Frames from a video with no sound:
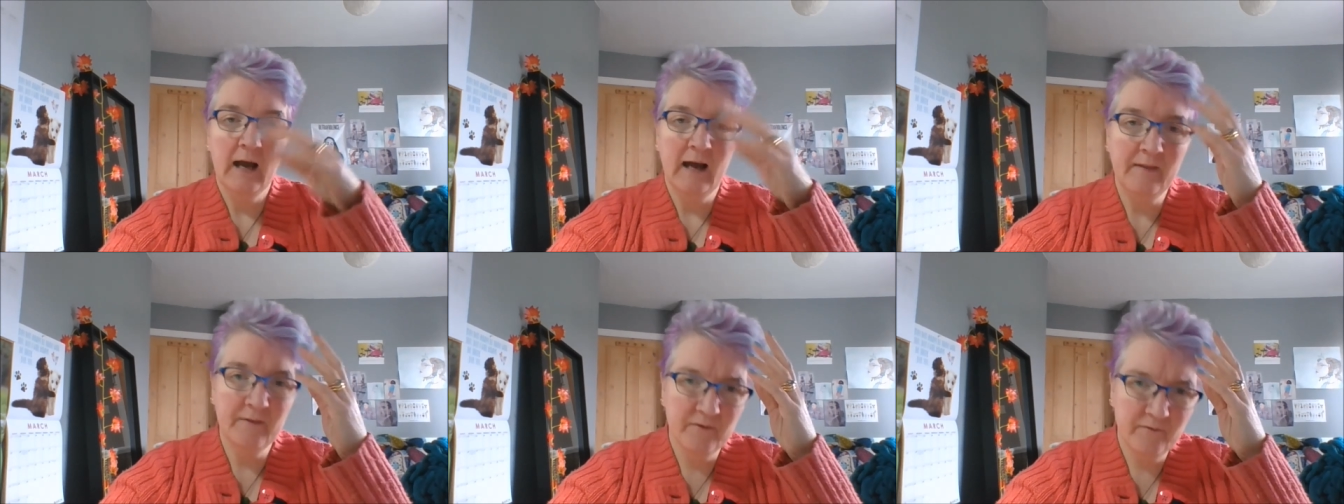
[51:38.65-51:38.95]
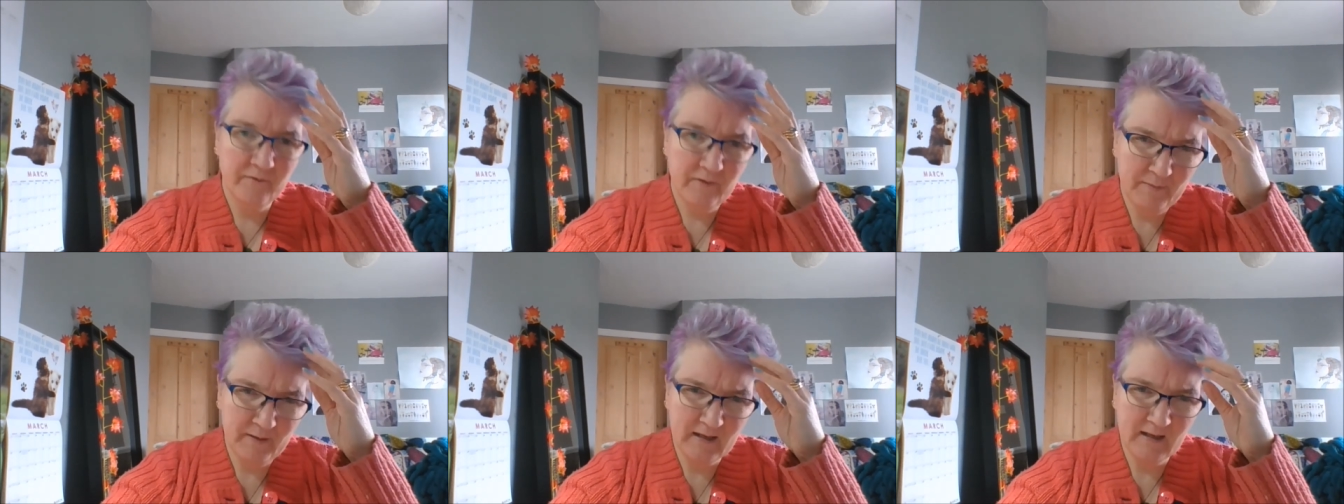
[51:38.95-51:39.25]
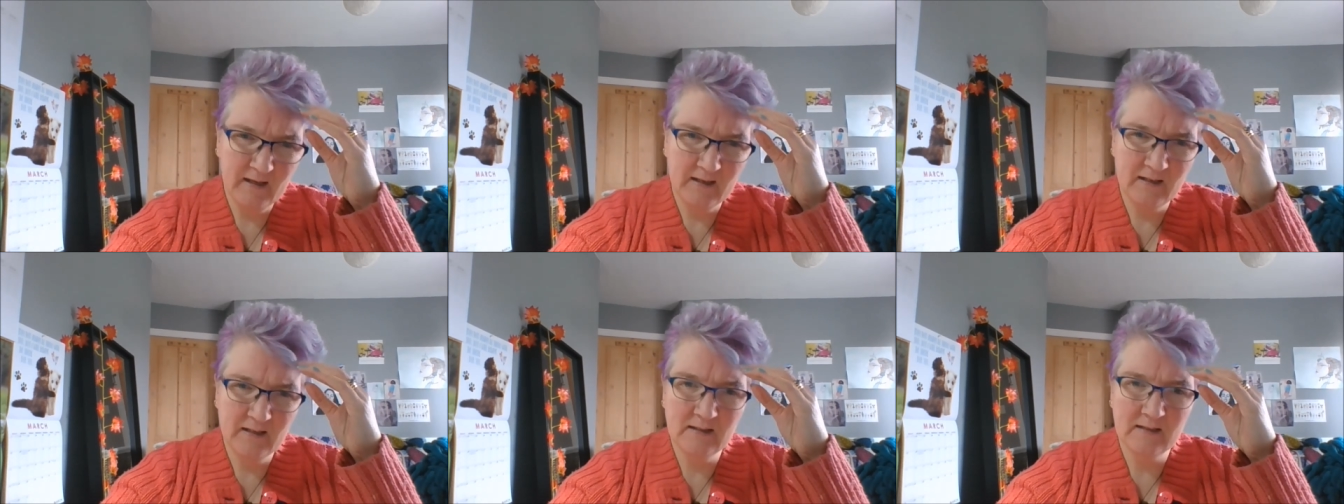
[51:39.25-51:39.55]
And the
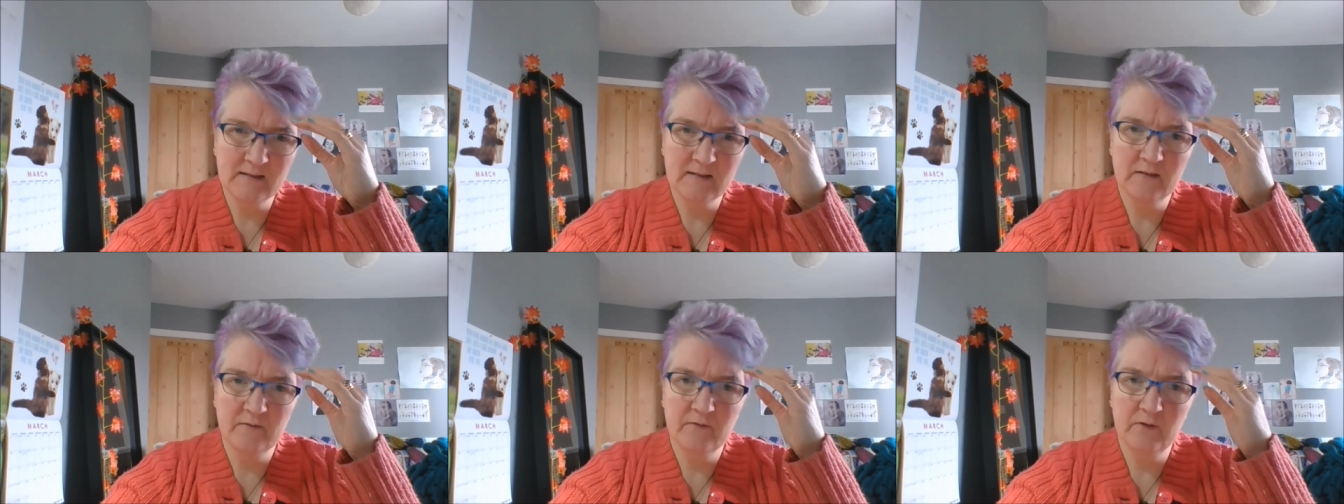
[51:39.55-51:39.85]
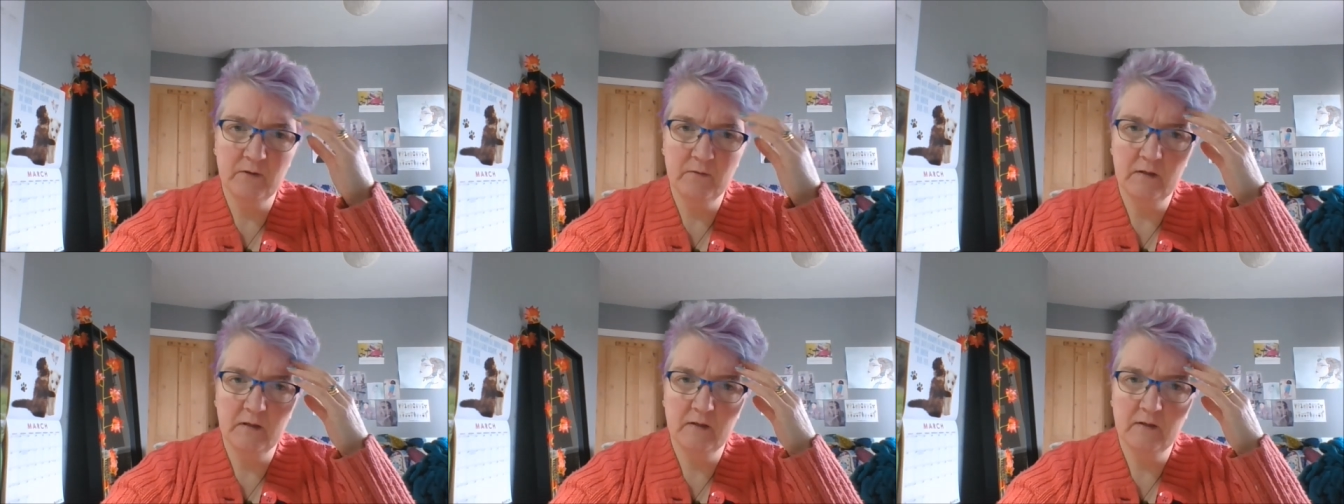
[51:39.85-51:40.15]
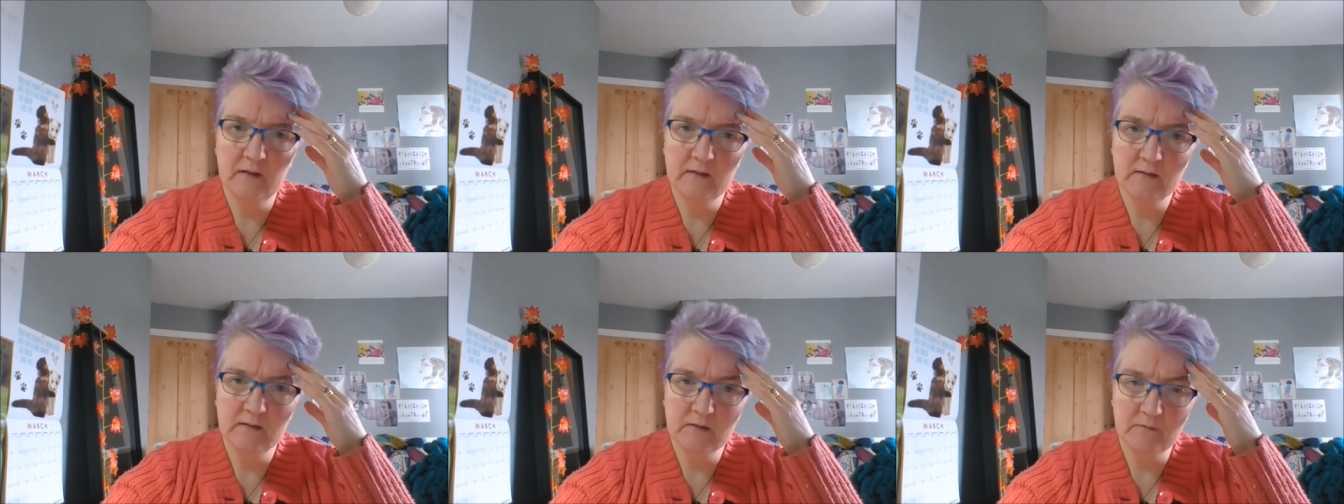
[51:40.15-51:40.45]
Fitbit kind of does a few other
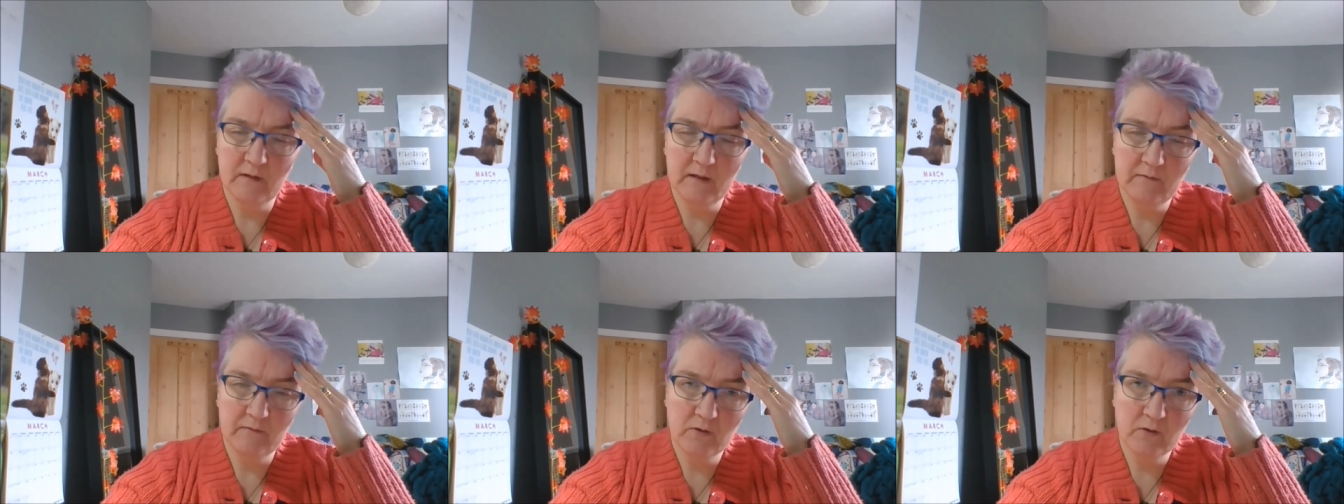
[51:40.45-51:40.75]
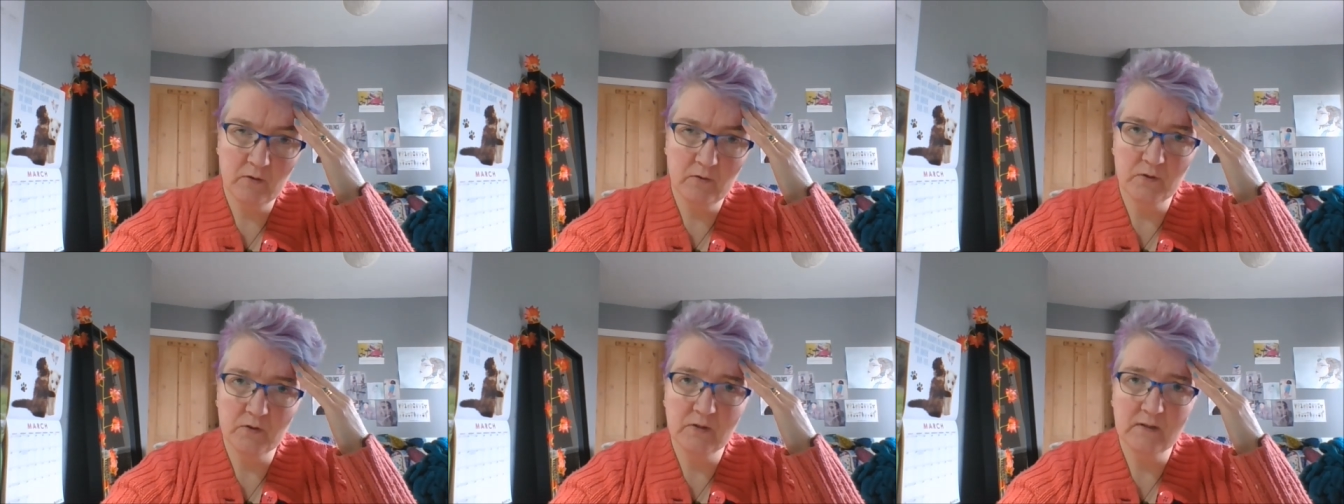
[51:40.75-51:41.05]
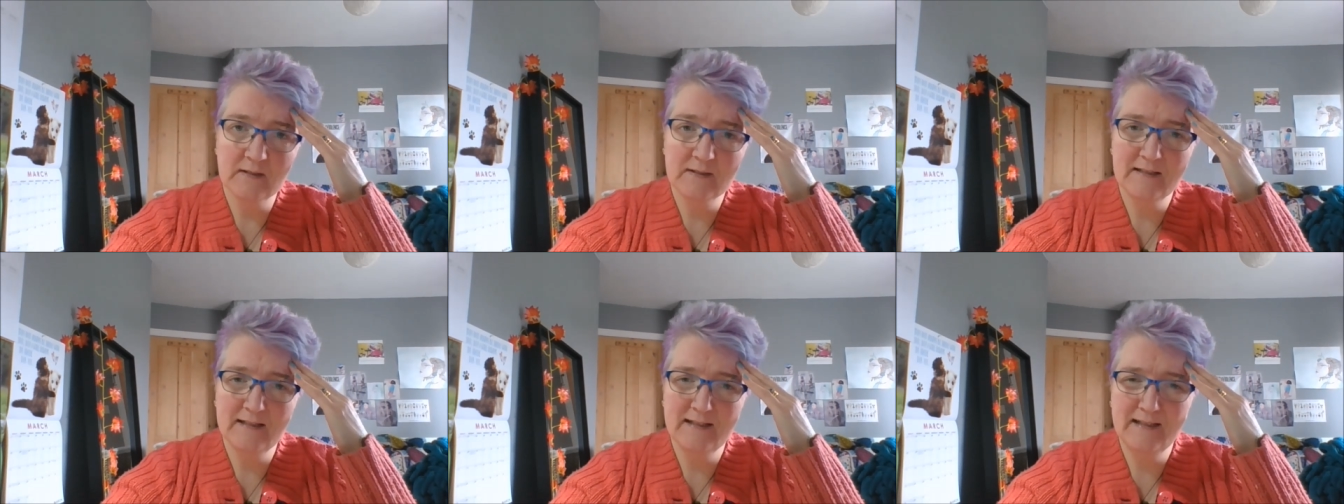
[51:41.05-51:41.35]
things as well. It records
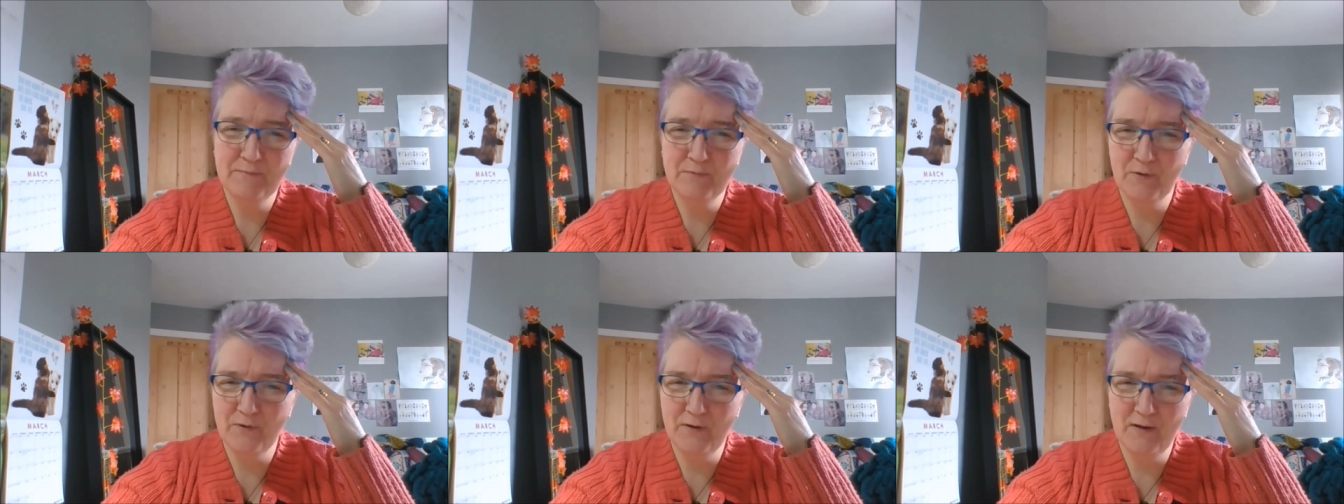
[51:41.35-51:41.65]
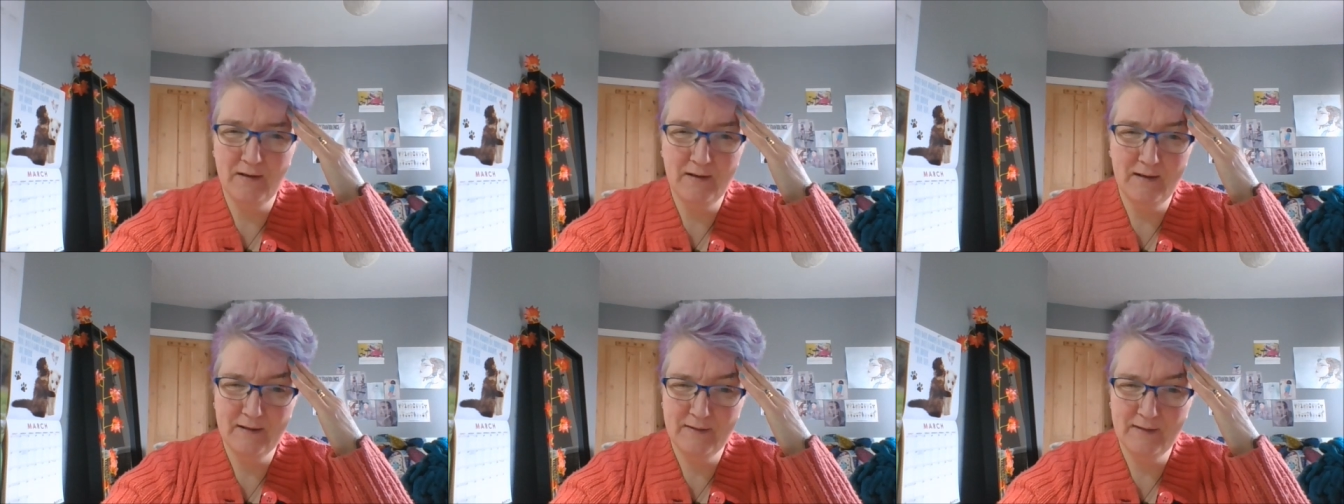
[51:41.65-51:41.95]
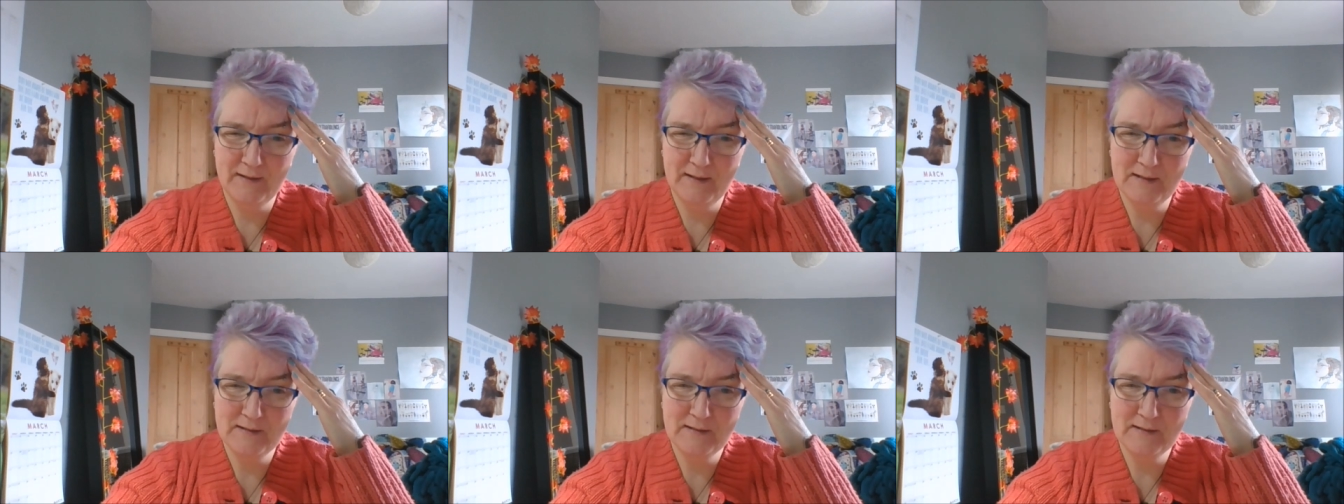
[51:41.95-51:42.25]
your sleep, although I
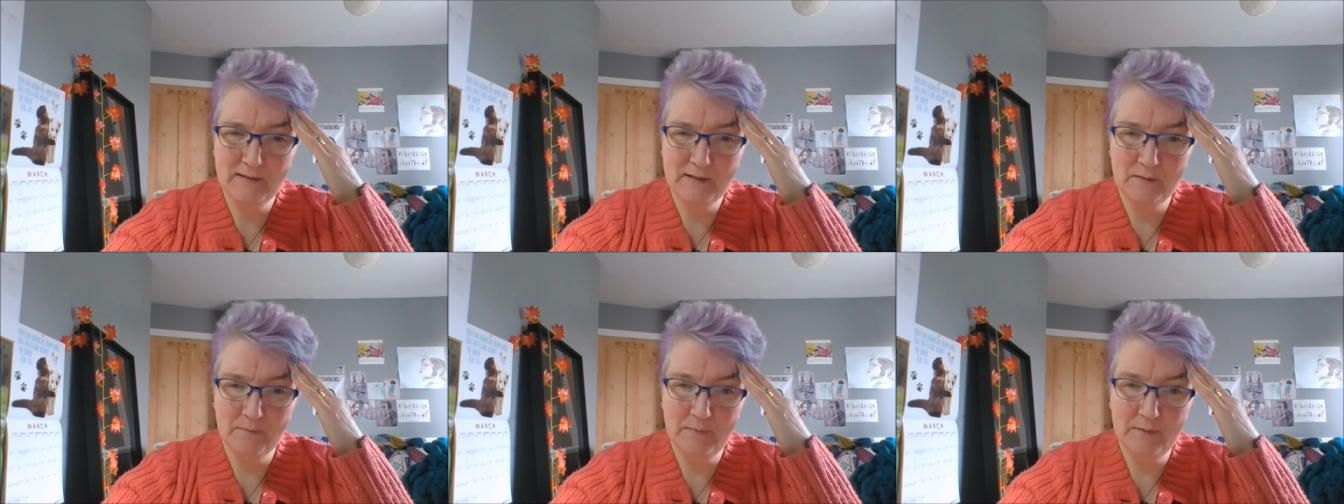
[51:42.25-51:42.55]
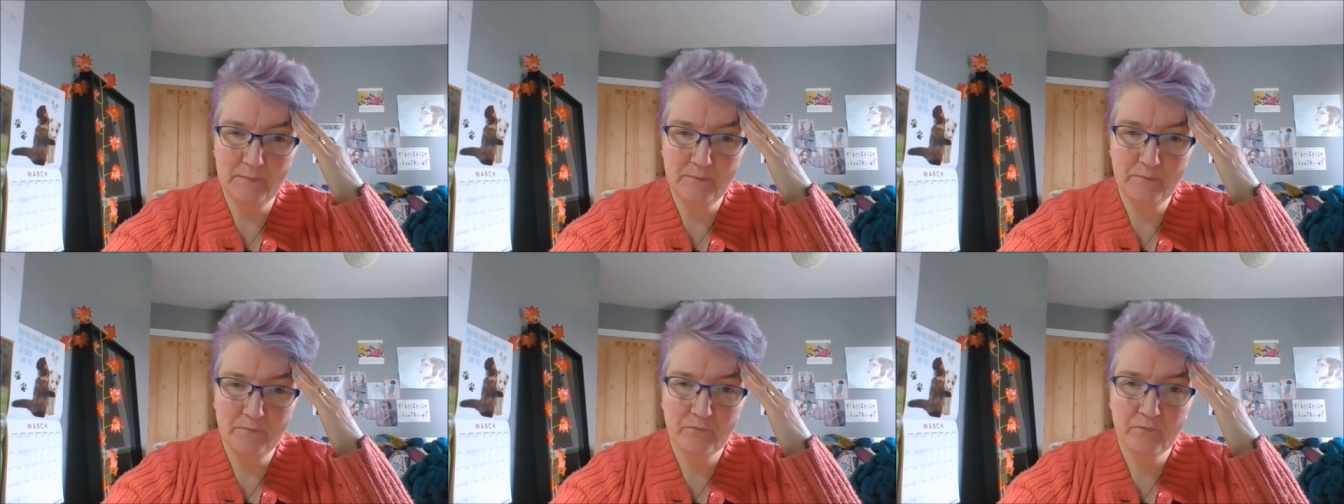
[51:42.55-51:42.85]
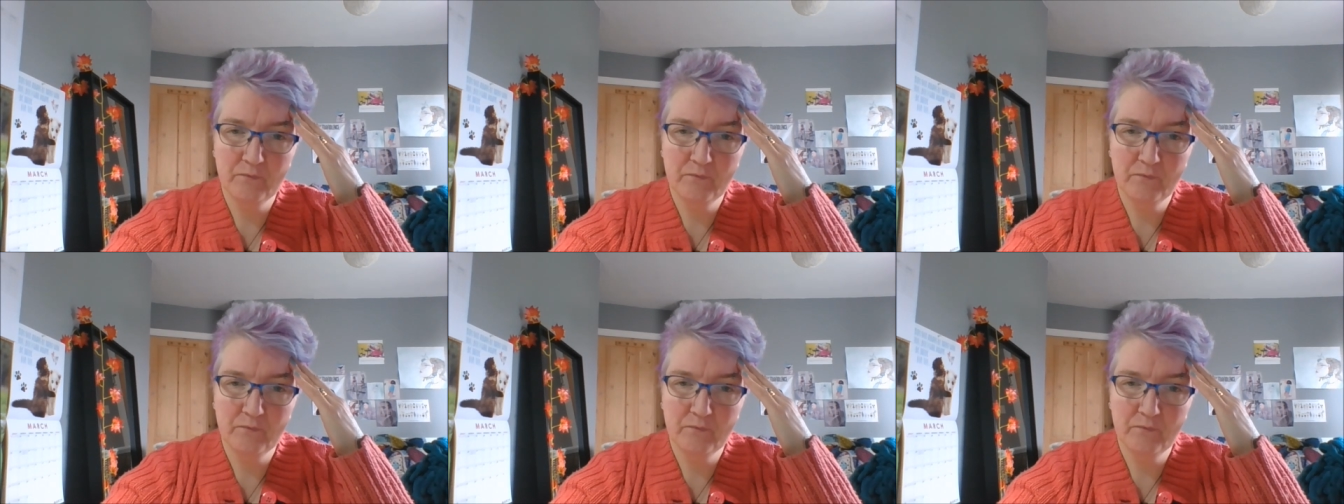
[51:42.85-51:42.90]
think that's a little bit